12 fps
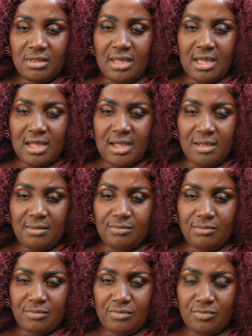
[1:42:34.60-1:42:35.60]
Um,
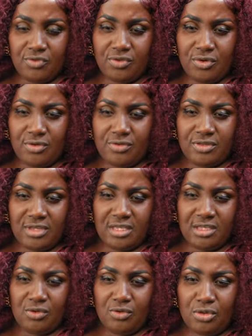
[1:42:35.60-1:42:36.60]
Thursday
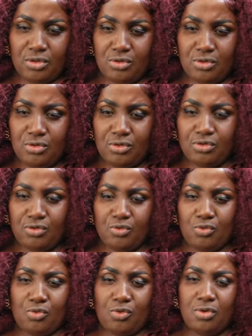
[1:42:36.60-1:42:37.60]
used to do
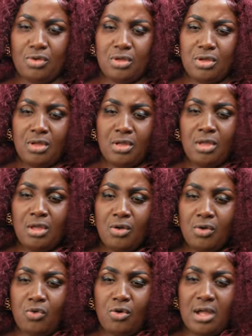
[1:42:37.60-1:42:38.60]
stroke
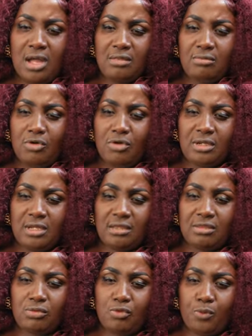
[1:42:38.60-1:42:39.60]
cook on Monday
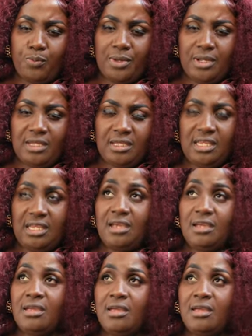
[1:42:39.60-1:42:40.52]
soup any day.